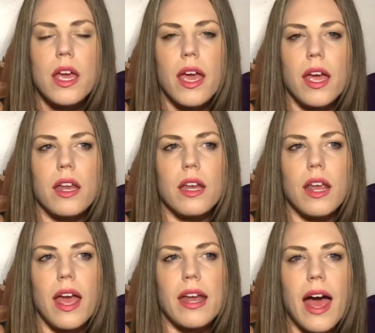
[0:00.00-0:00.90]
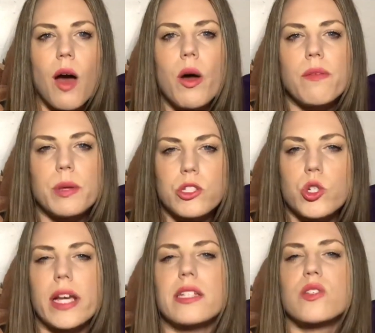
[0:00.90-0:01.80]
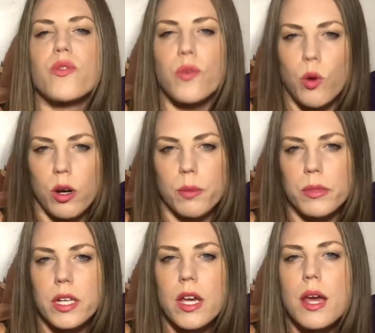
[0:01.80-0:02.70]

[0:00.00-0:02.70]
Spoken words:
and how I've been transformed